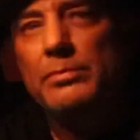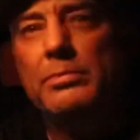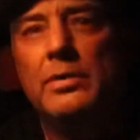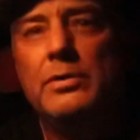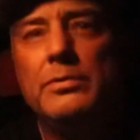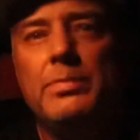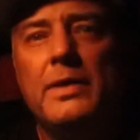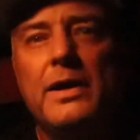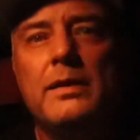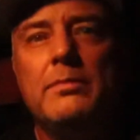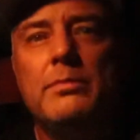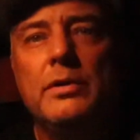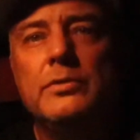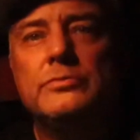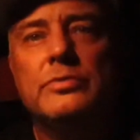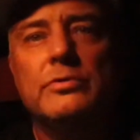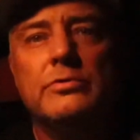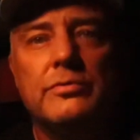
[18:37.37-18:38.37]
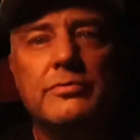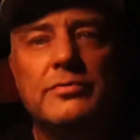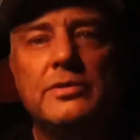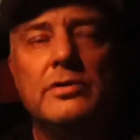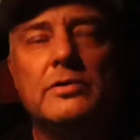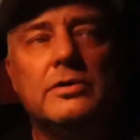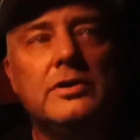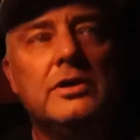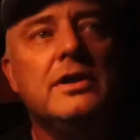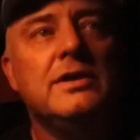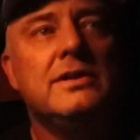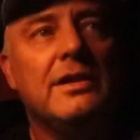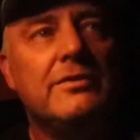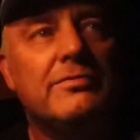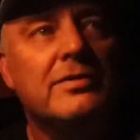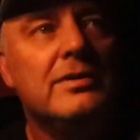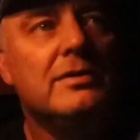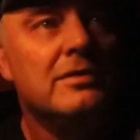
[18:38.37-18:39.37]
a pair of boots on that feel good, they
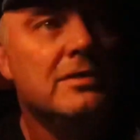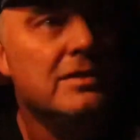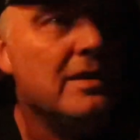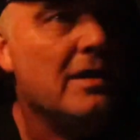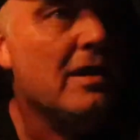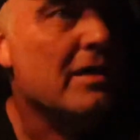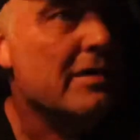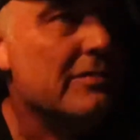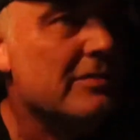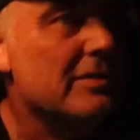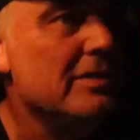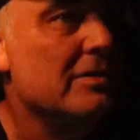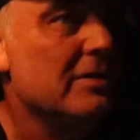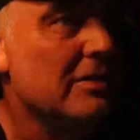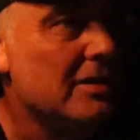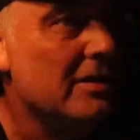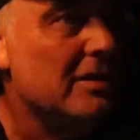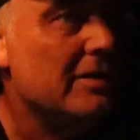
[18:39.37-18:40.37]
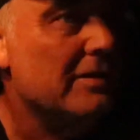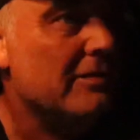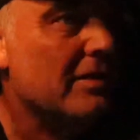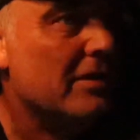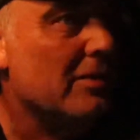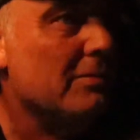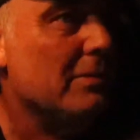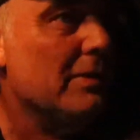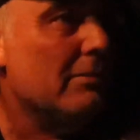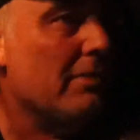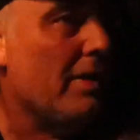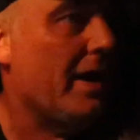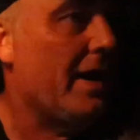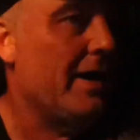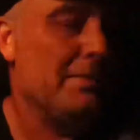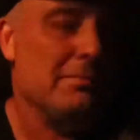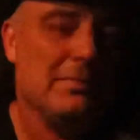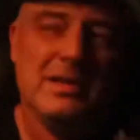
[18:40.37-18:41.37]
feel good. They ought to feel good if they're gonna be
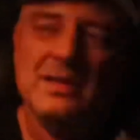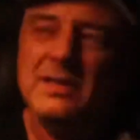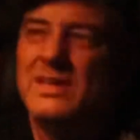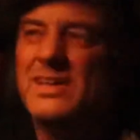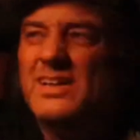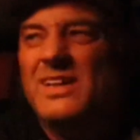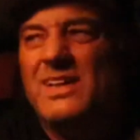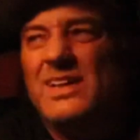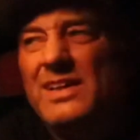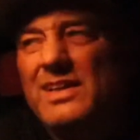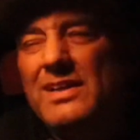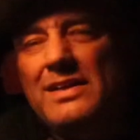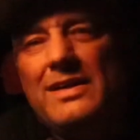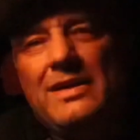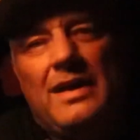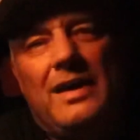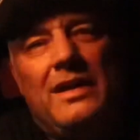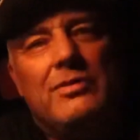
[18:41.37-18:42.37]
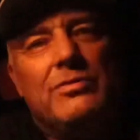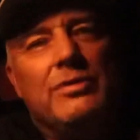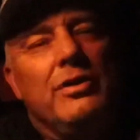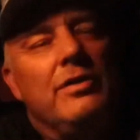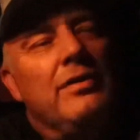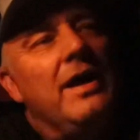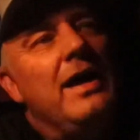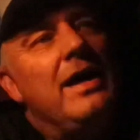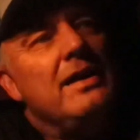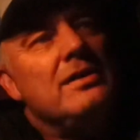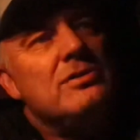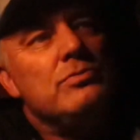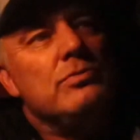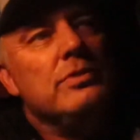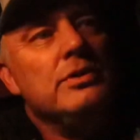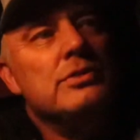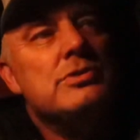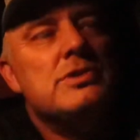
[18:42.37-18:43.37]
right. But I don't know, they had a
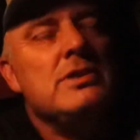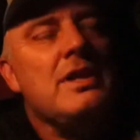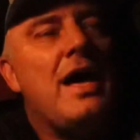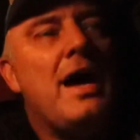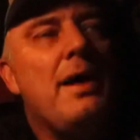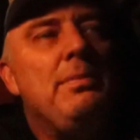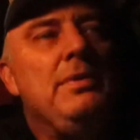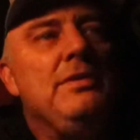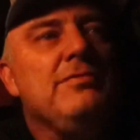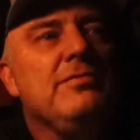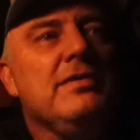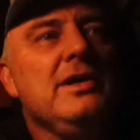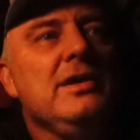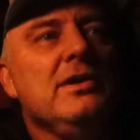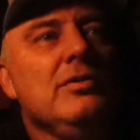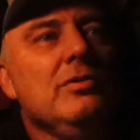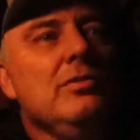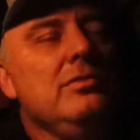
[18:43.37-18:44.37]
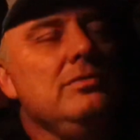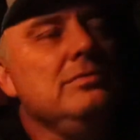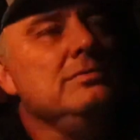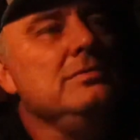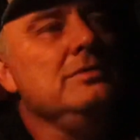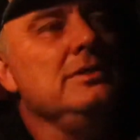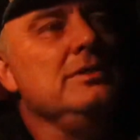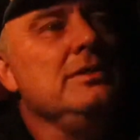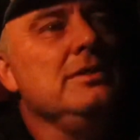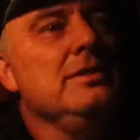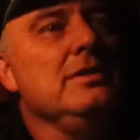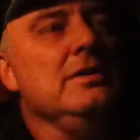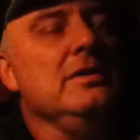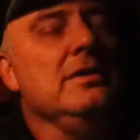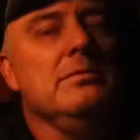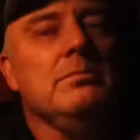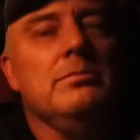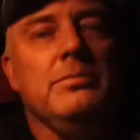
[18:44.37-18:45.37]
real sloppy feel.
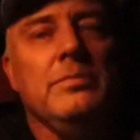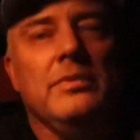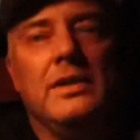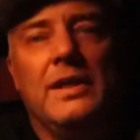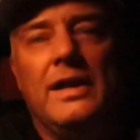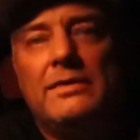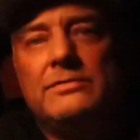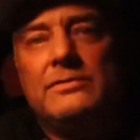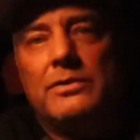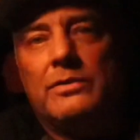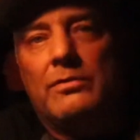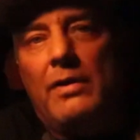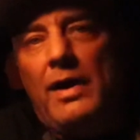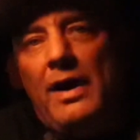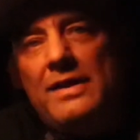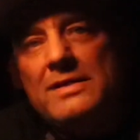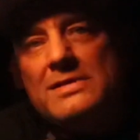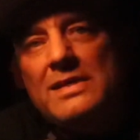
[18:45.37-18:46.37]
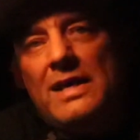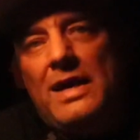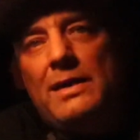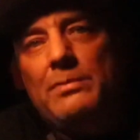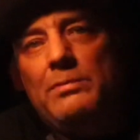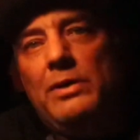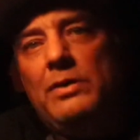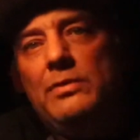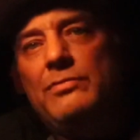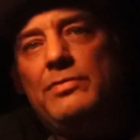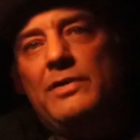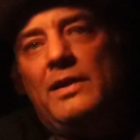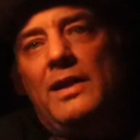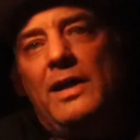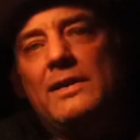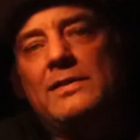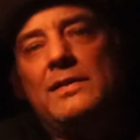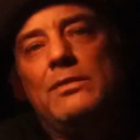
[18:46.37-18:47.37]
The left and the right side boot felt
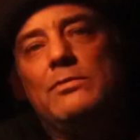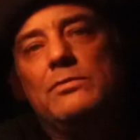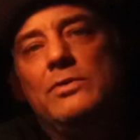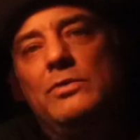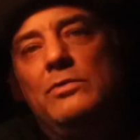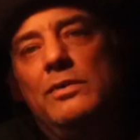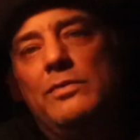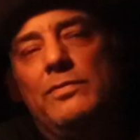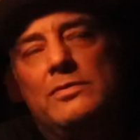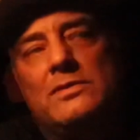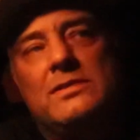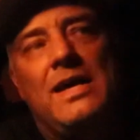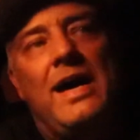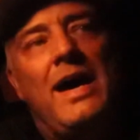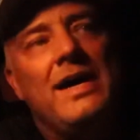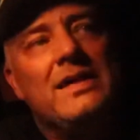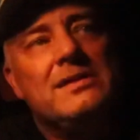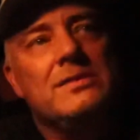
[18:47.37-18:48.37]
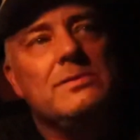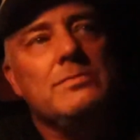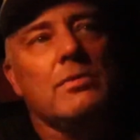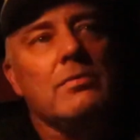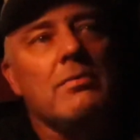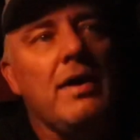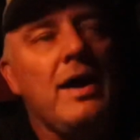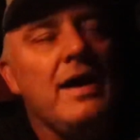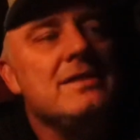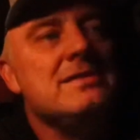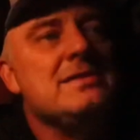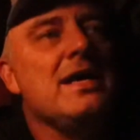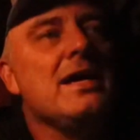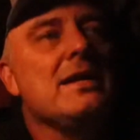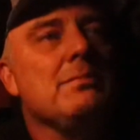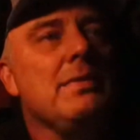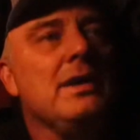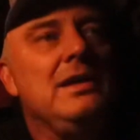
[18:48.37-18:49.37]
like they were two different sizes. My right
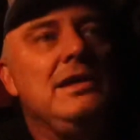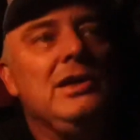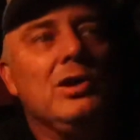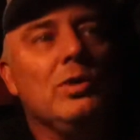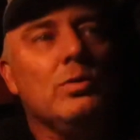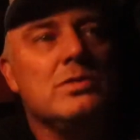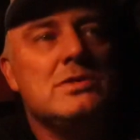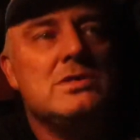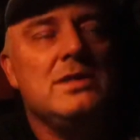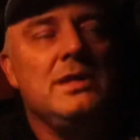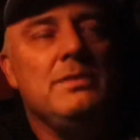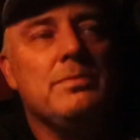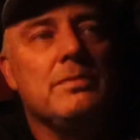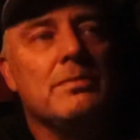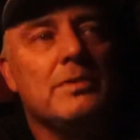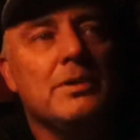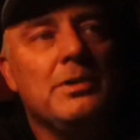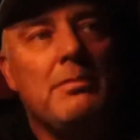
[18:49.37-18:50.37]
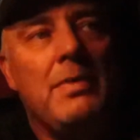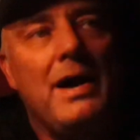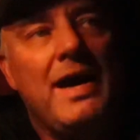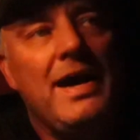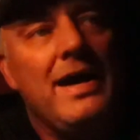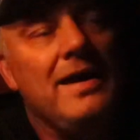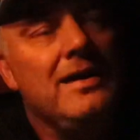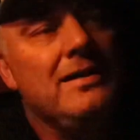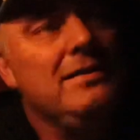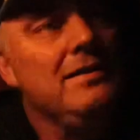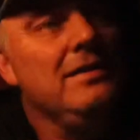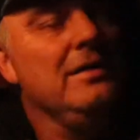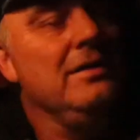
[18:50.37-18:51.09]
side of my heel was slipping real bad.